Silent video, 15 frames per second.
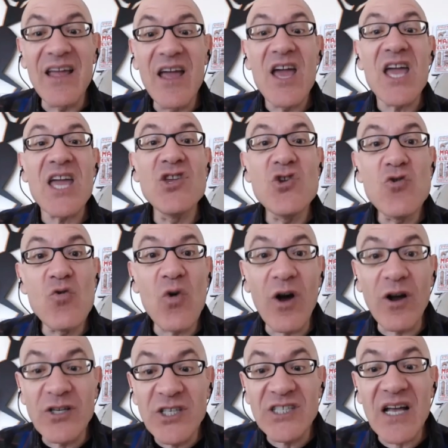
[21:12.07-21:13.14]
You are
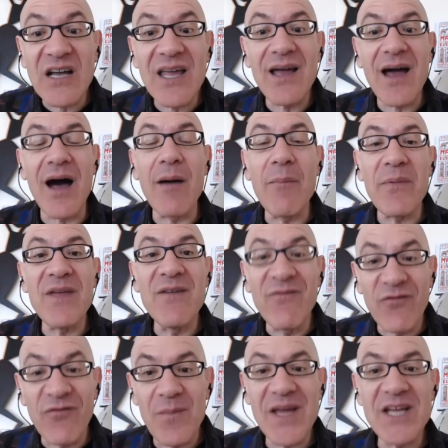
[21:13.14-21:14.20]
sucking up
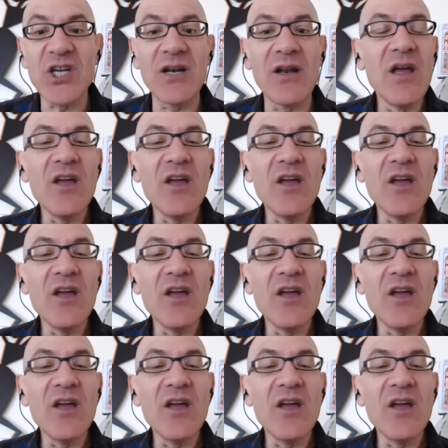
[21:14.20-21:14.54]
information.